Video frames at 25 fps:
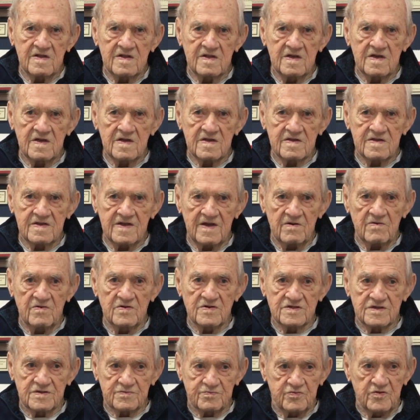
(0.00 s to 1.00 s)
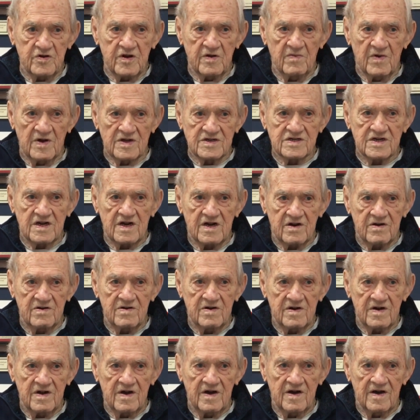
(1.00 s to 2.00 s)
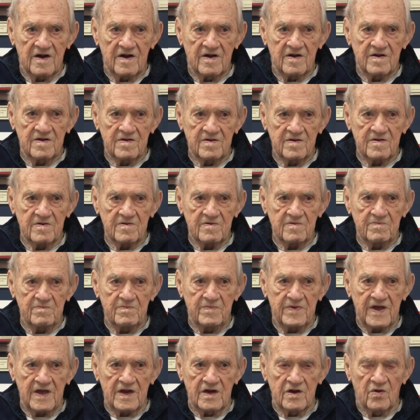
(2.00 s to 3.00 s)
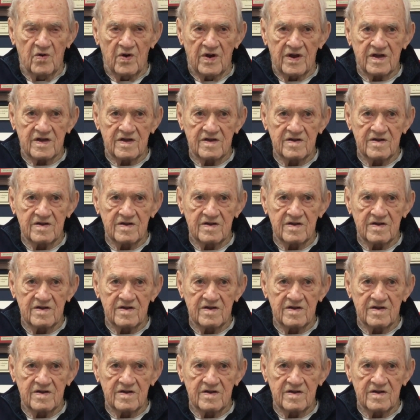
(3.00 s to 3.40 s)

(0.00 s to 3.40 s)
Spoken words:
And that was pretty much our daily wage.